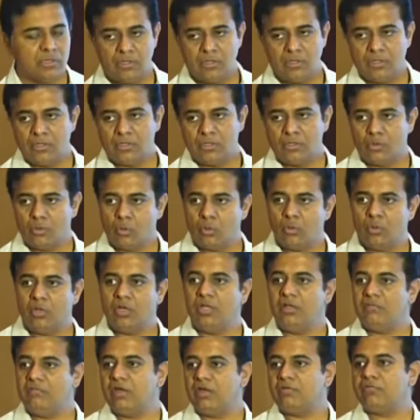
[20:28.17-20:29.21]
The
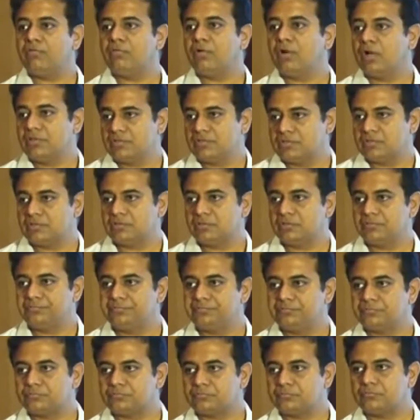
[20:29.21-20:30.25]
only way for us
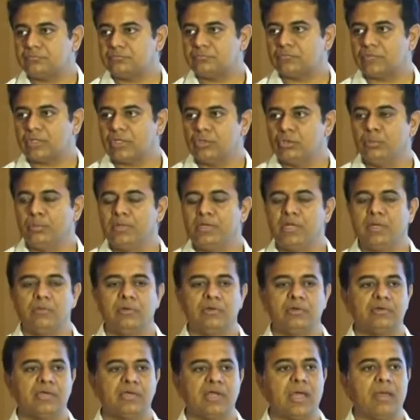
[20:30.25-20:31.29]
to be able
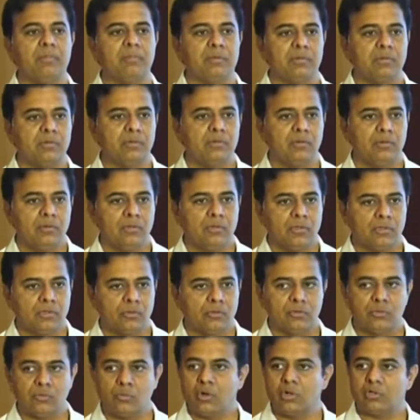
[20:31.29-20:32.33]
to tap
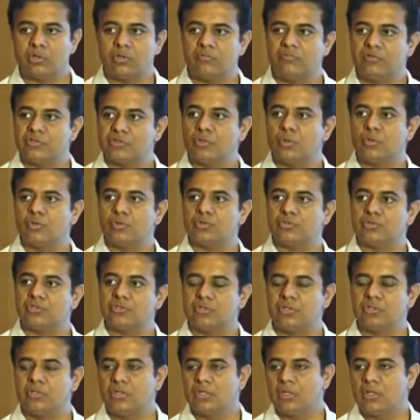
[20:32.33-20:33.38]
the water which goes
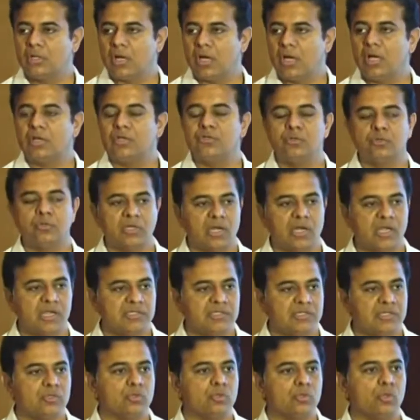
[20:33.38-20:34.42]
unutilized
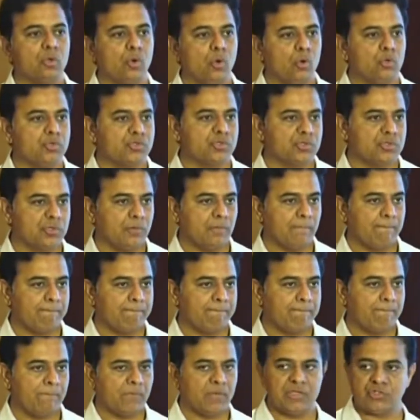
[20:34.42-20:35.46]
into the ocean
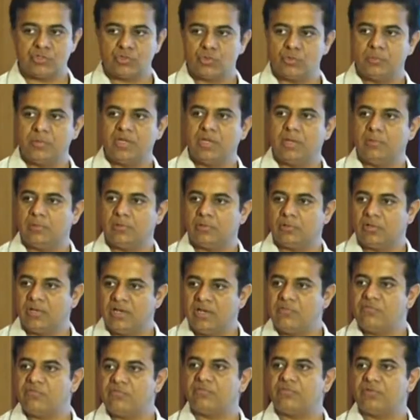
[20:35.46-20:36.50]
is to be able to
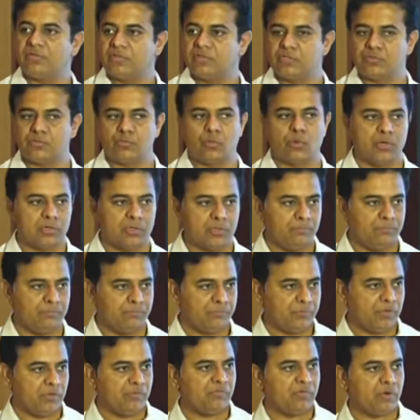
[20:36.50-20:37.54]
lift this water
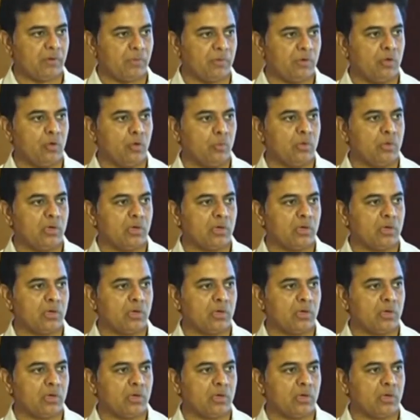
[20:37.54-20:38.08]
from a lower